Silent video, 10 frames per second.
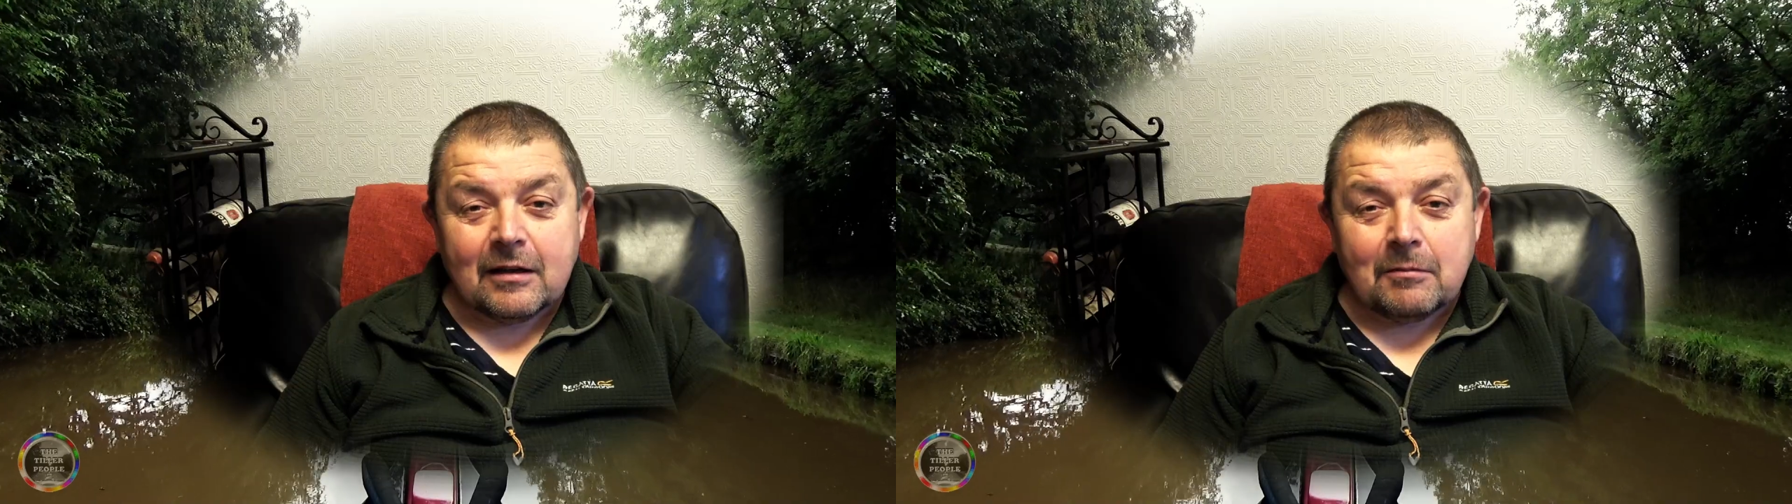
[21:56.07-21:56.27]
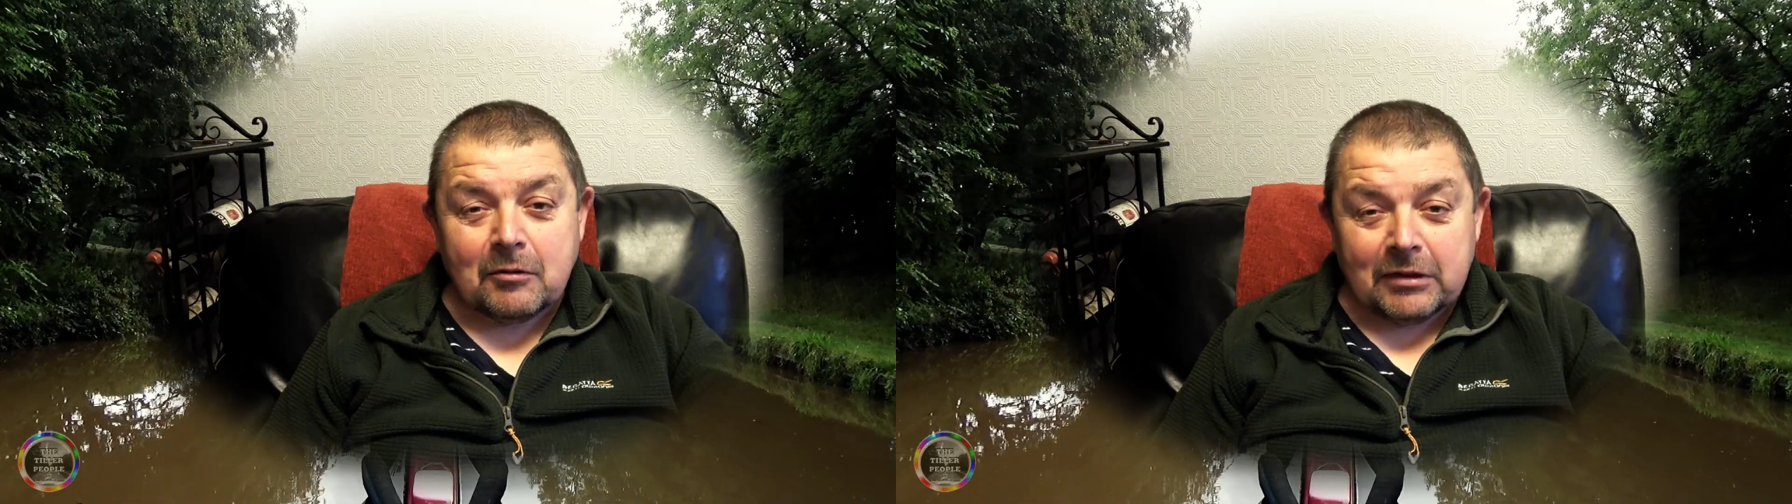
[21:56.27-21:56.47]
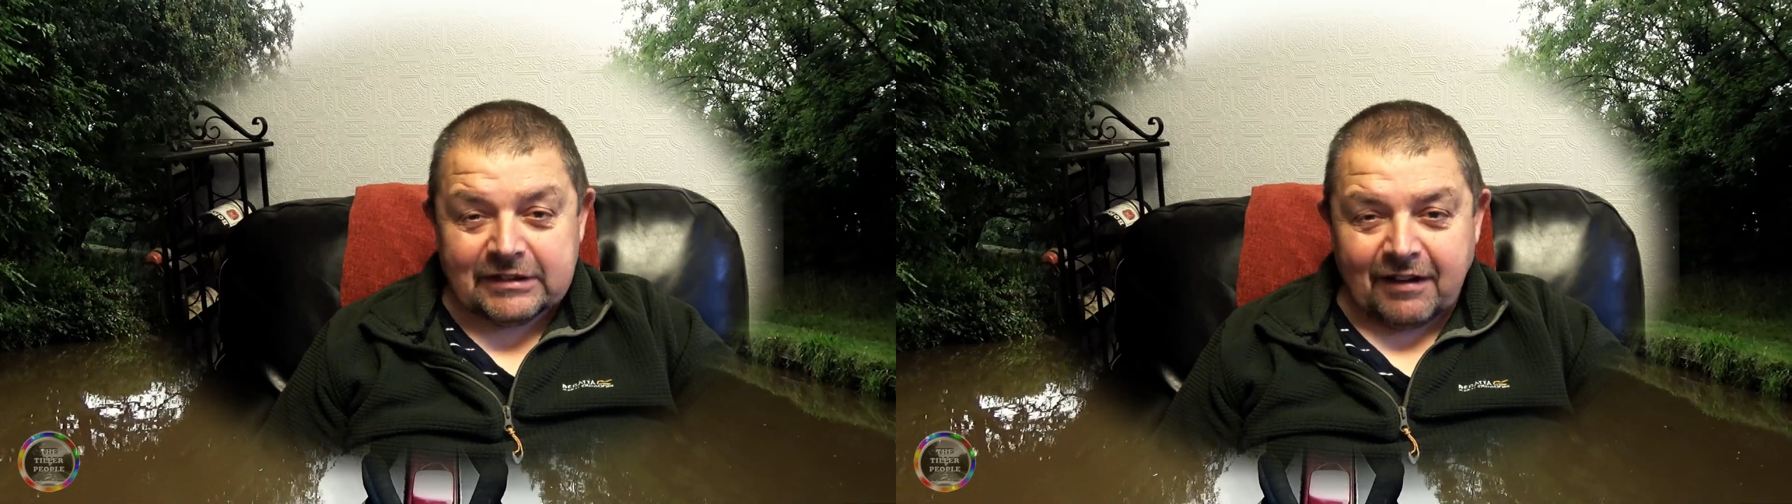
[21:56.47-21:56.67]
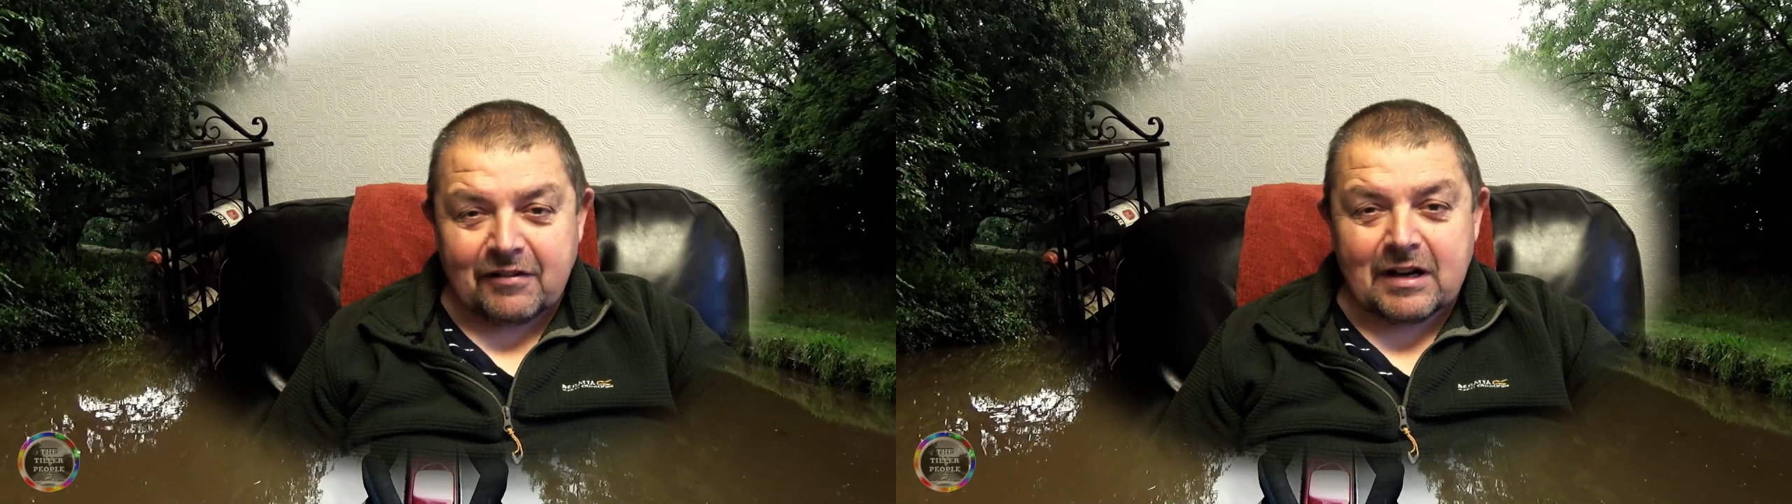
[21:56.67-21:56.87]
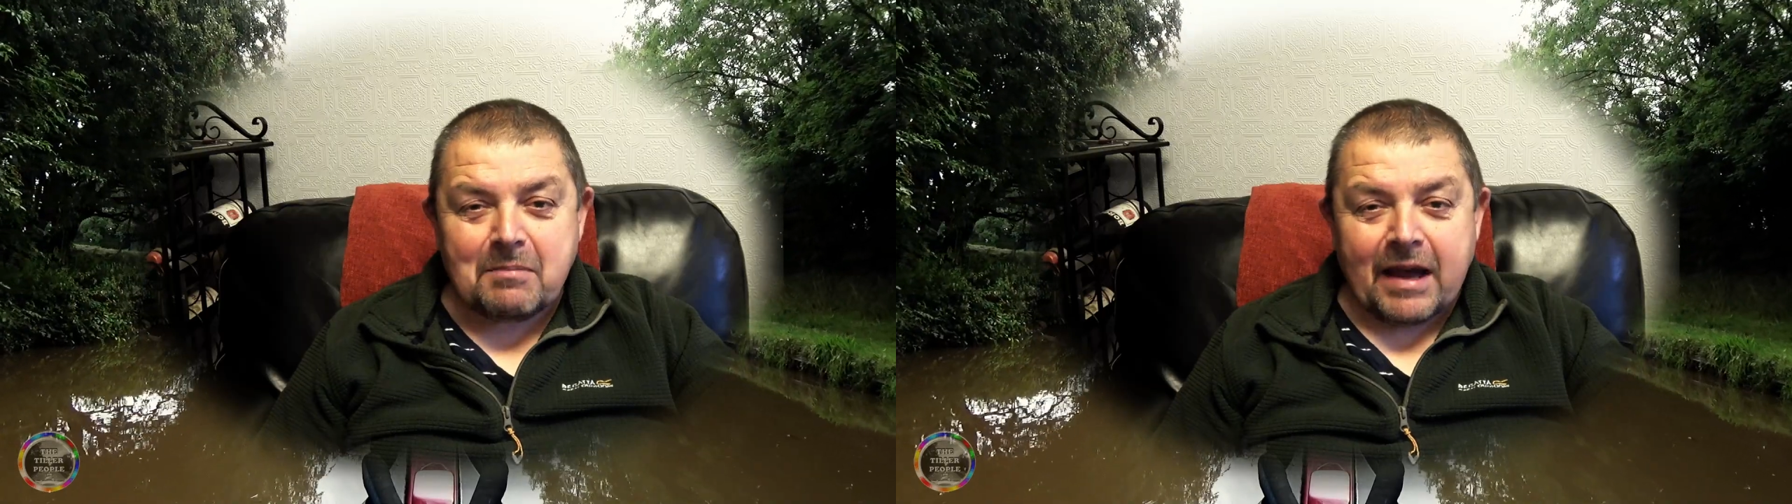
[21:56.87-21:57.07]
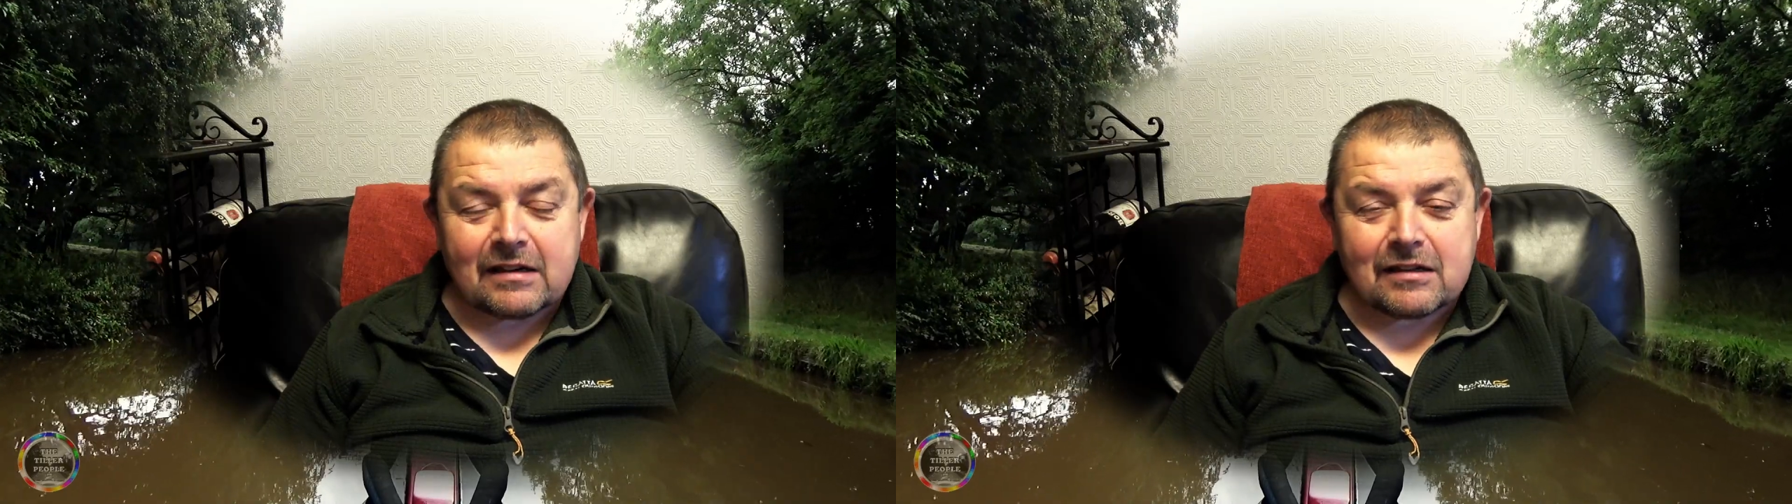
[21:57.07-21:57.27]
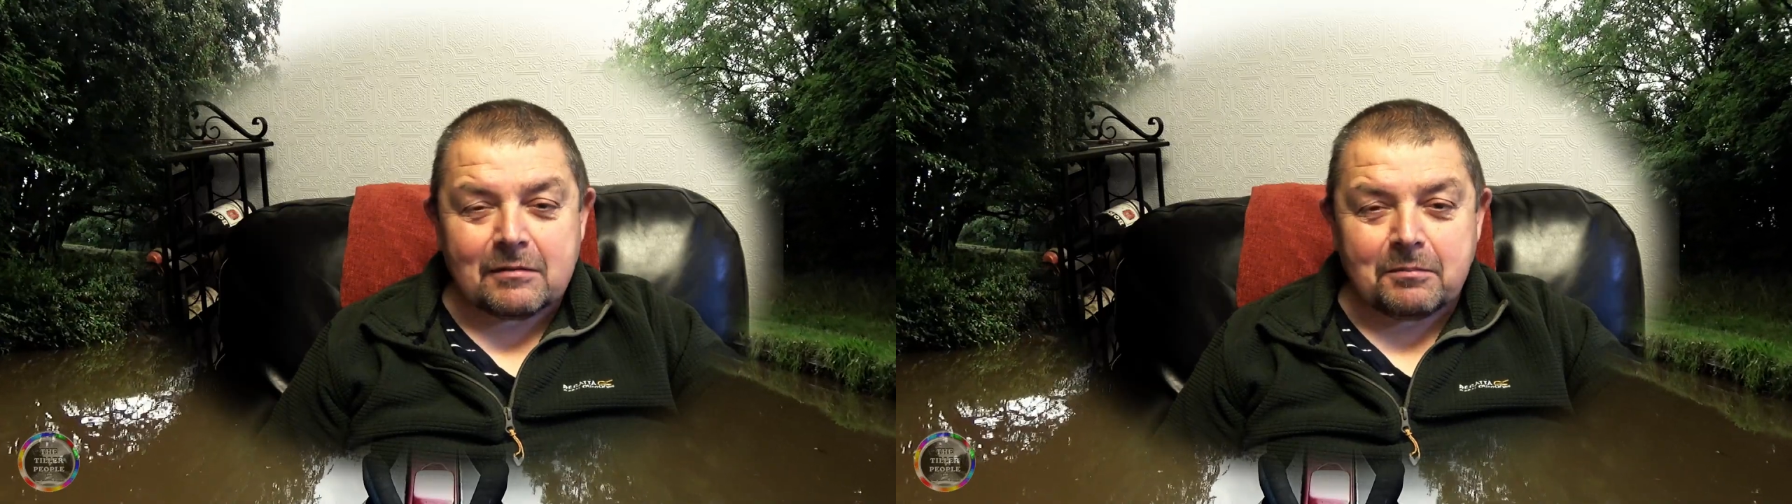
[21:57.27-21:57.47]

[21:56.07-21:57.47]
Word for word: But we'll definitely back,